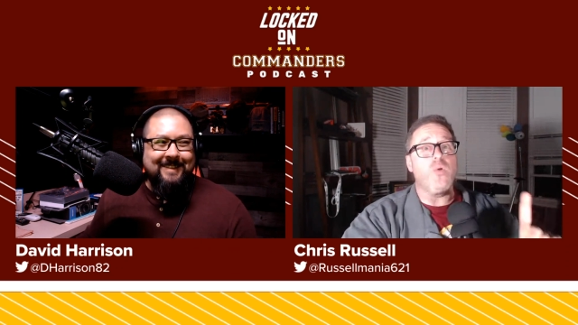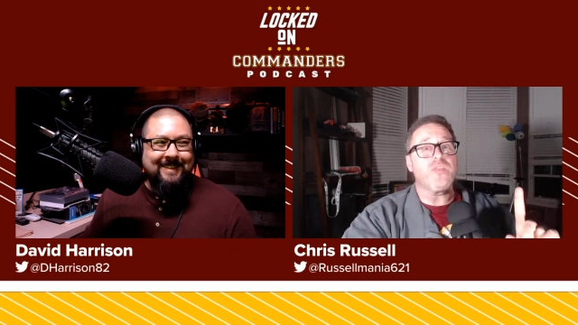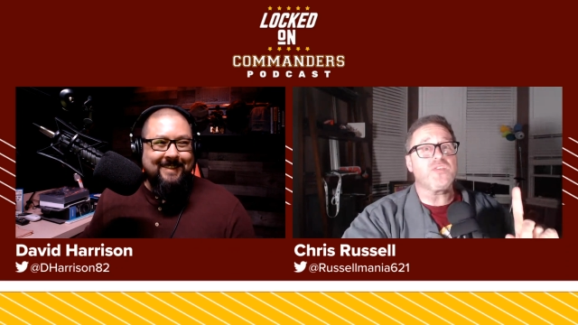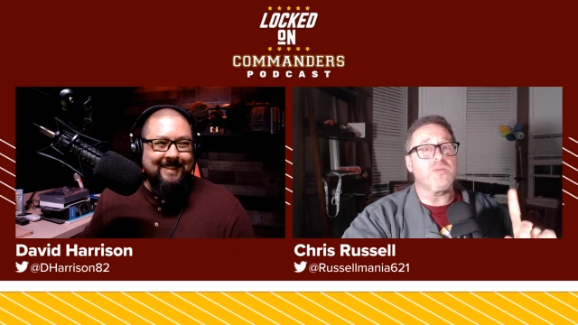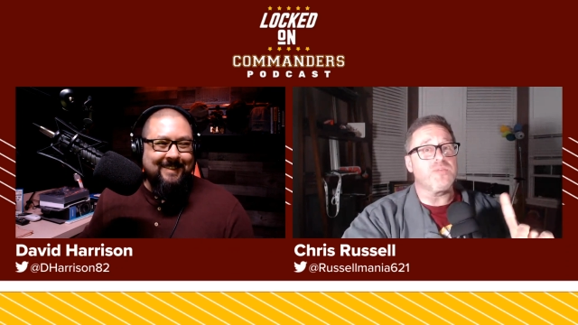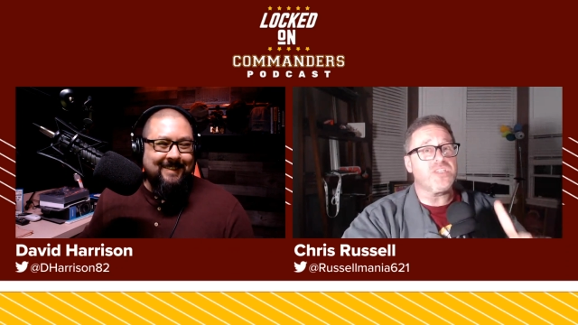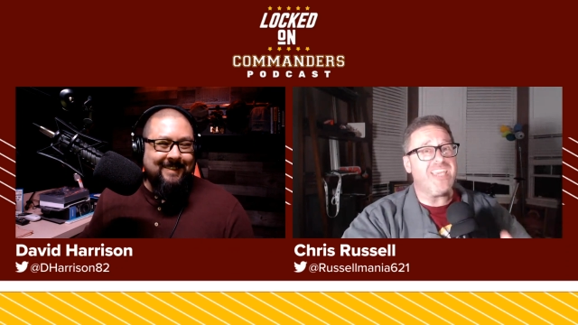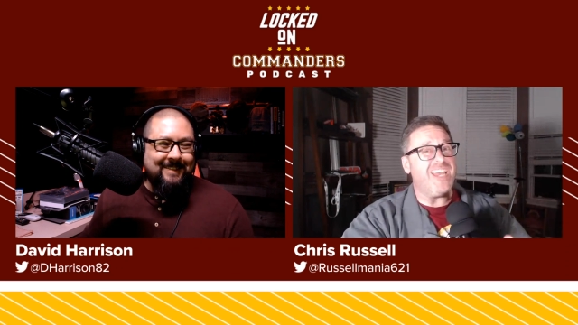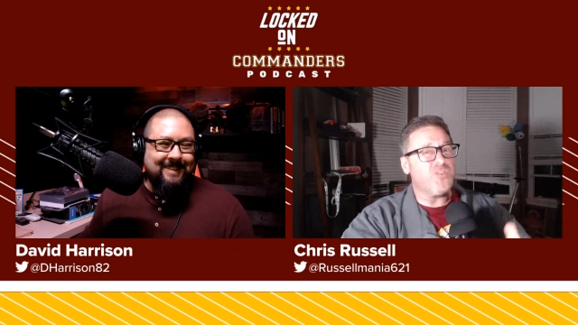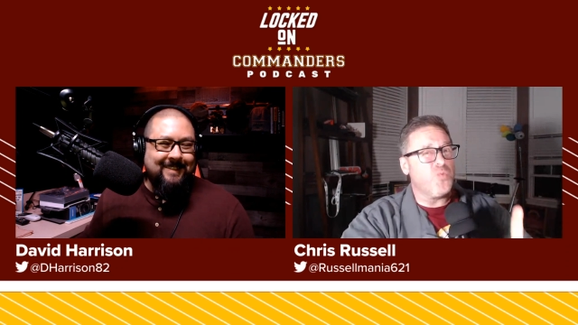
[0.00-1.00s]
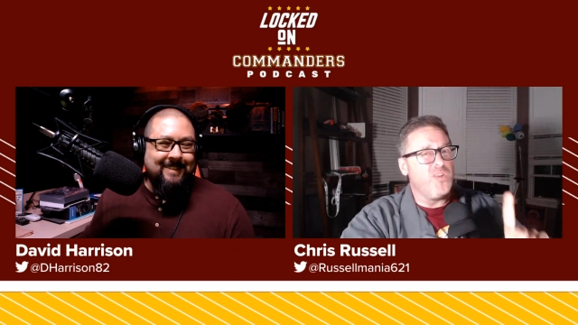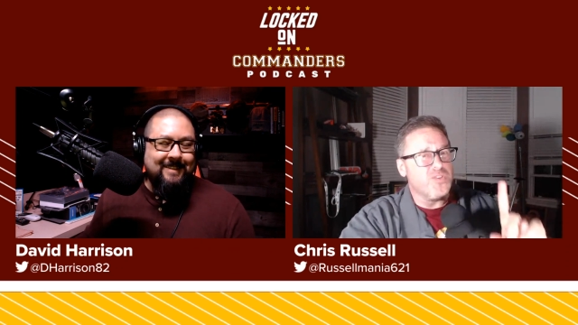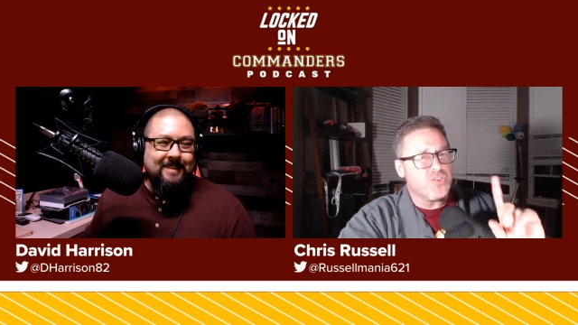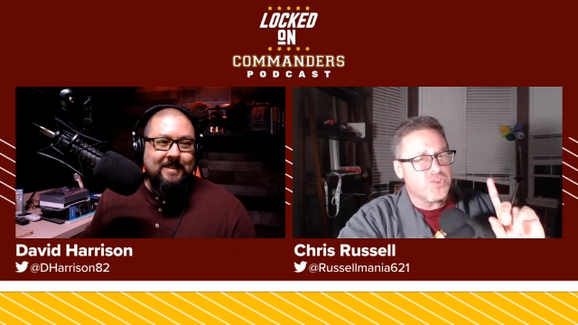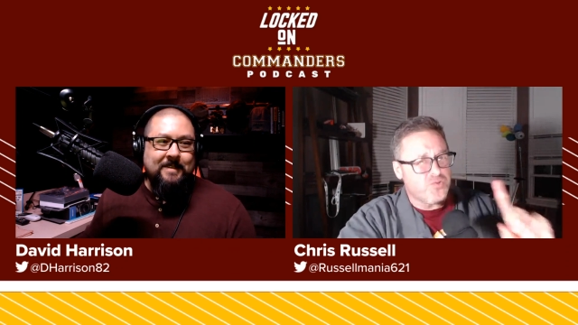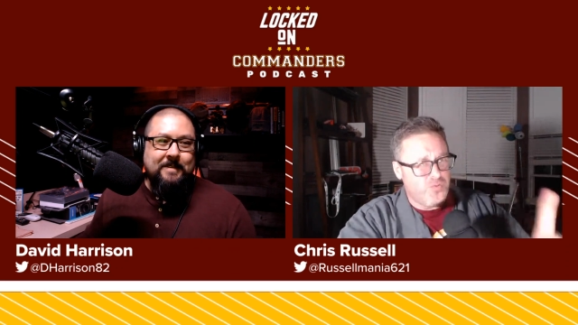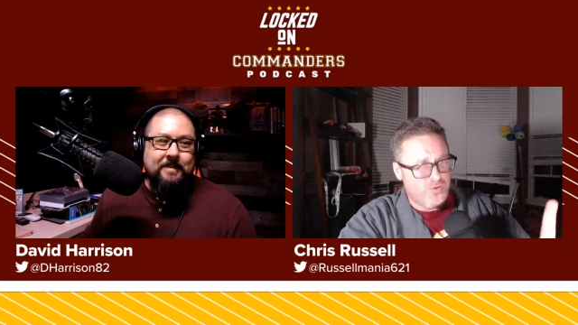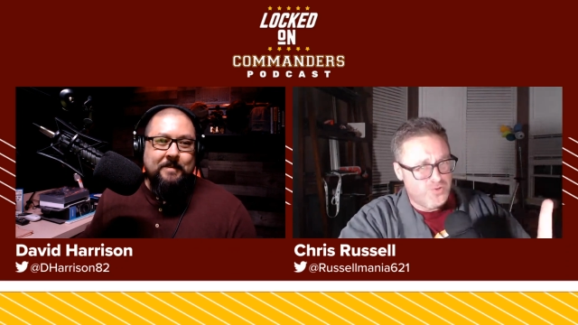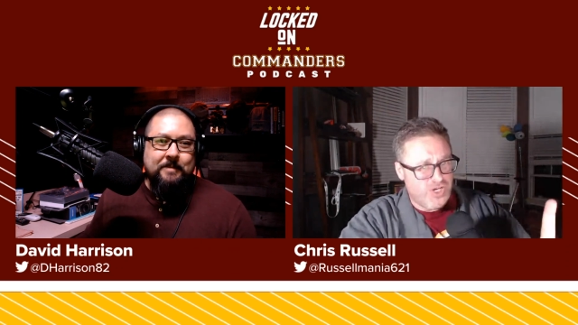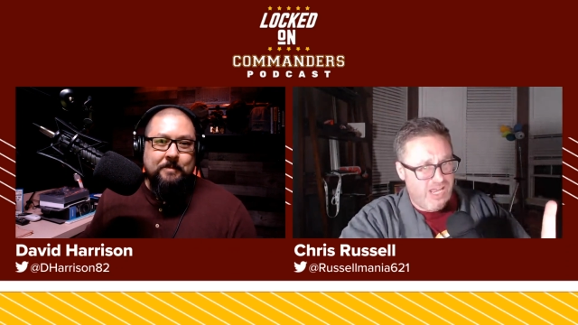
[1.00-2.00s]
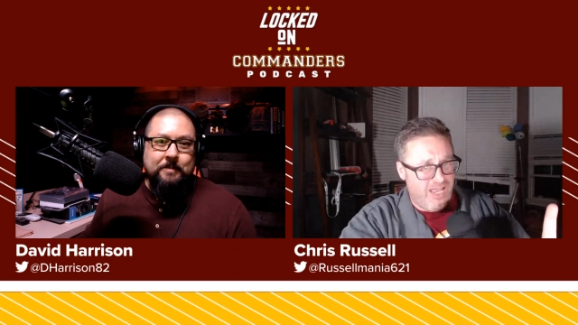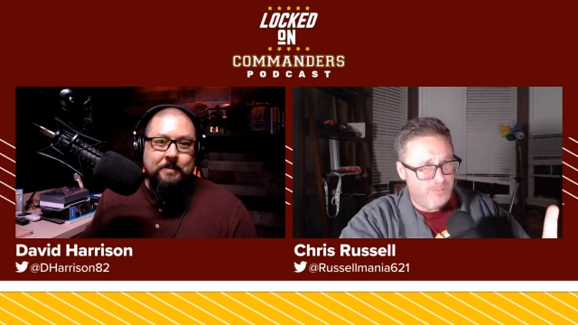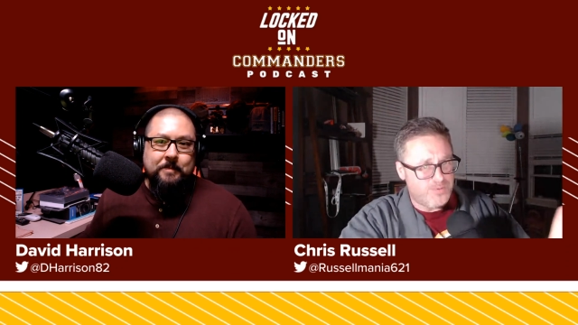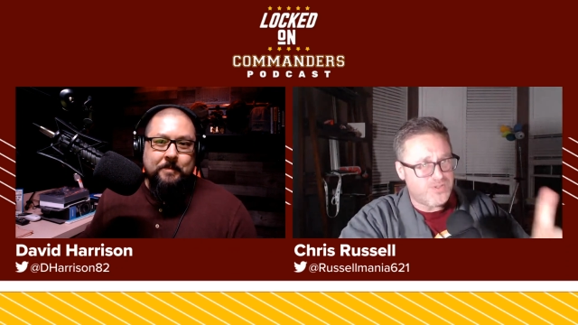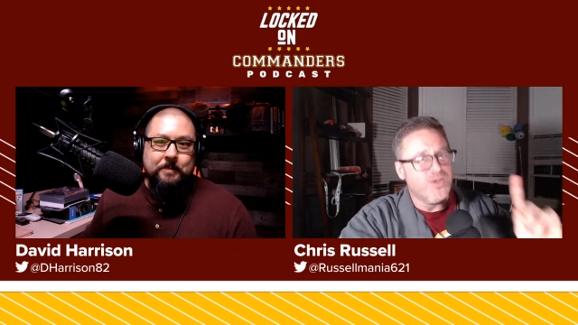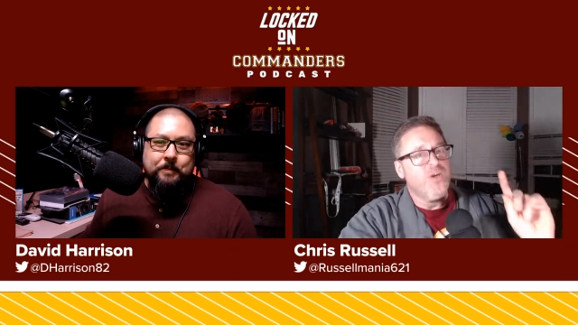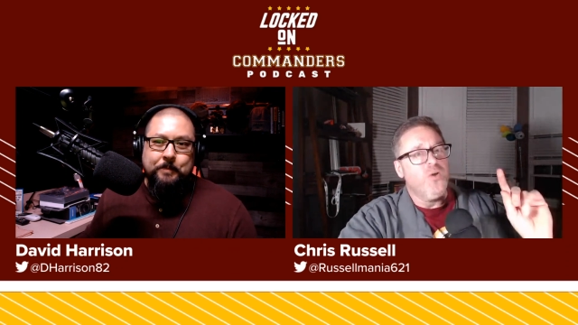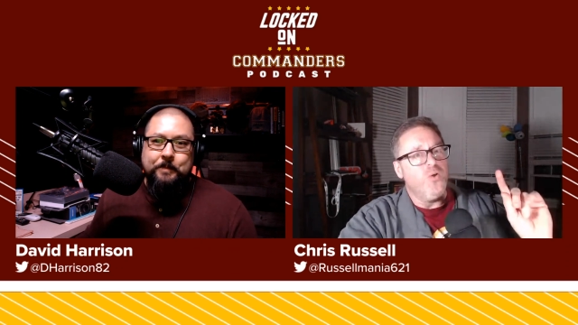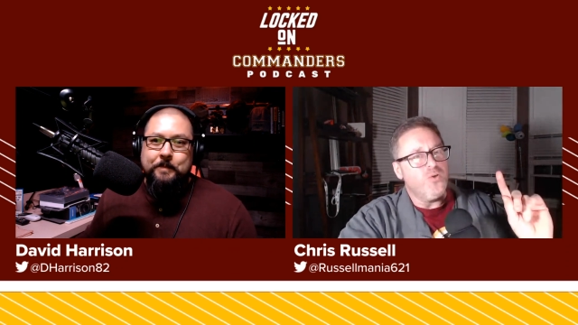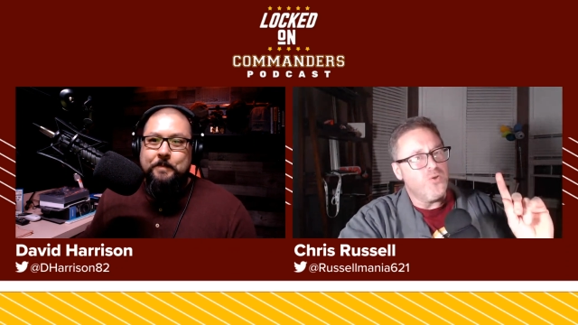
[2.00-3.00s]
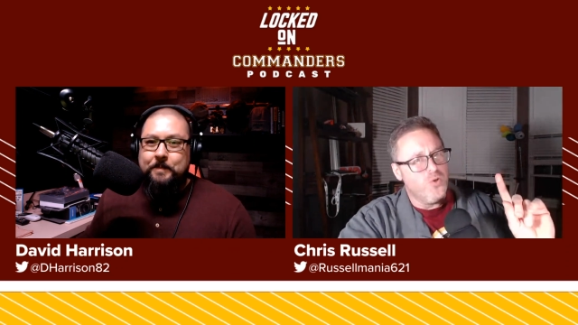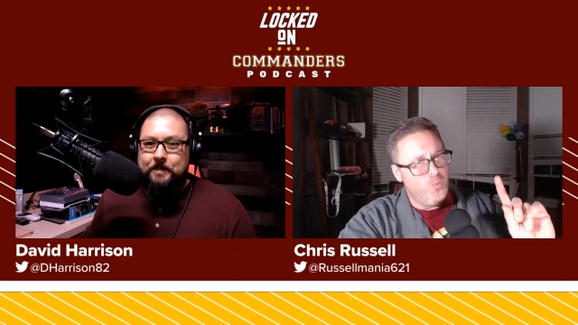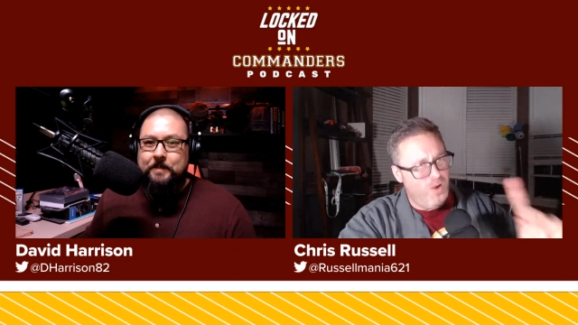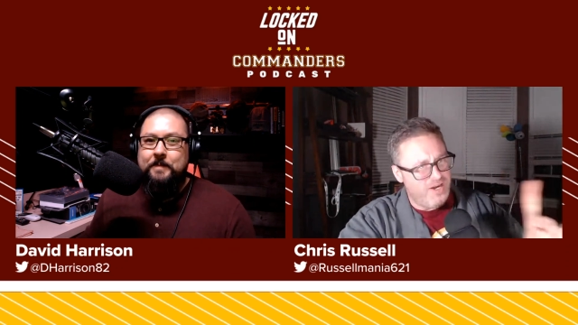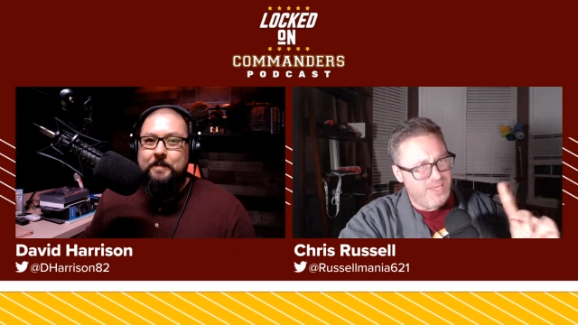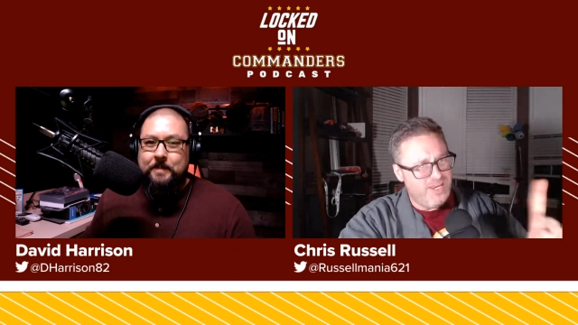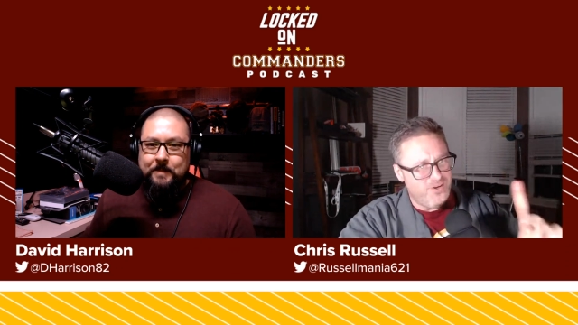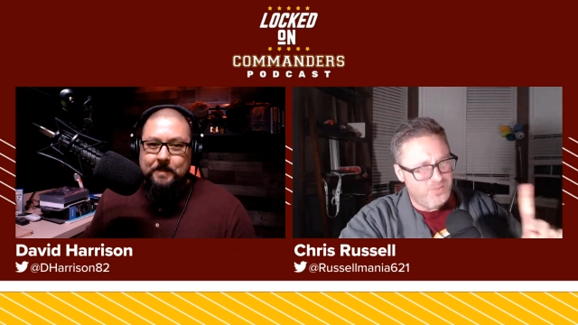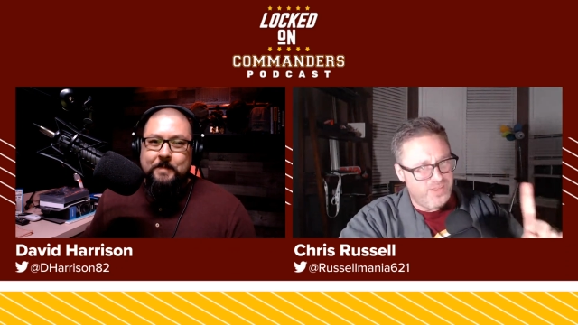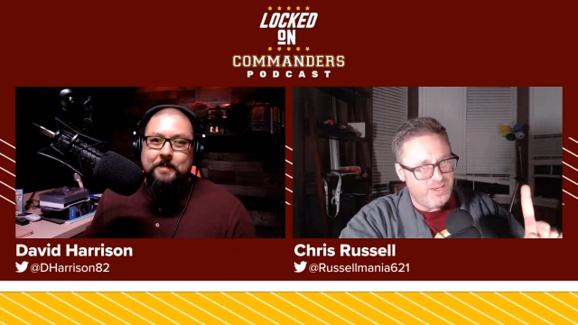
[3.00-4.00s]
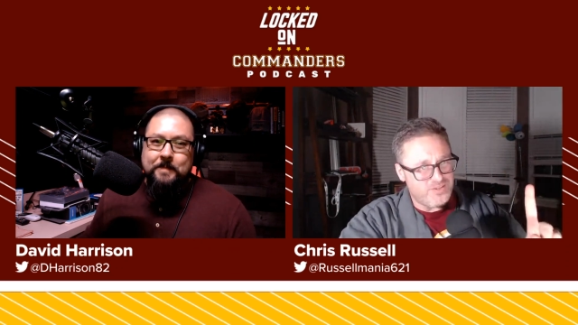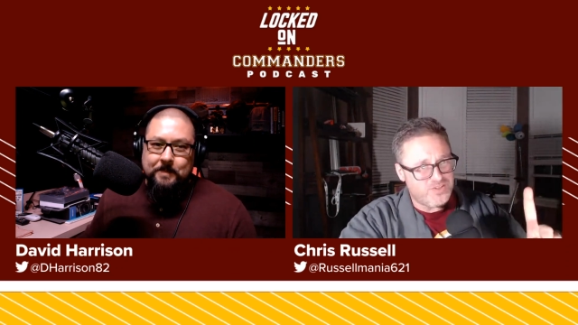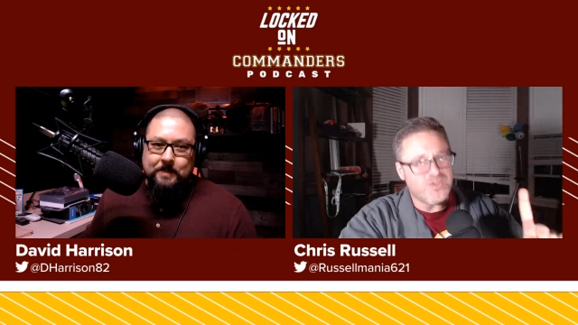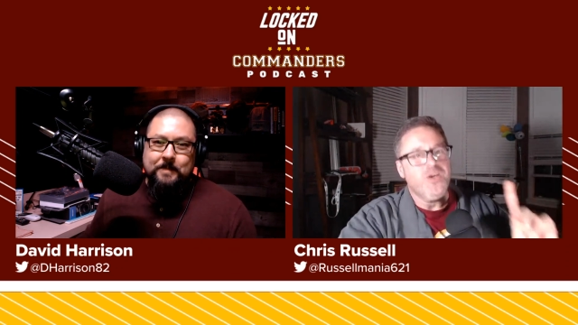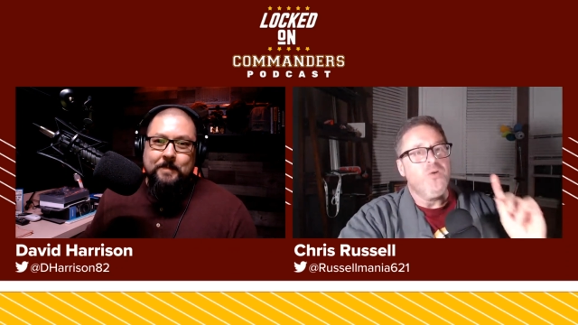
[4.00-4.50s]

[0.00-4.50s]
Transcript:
Speaker 1: with some schedule screw jobs. Mm-hmm. You'll want to hear this.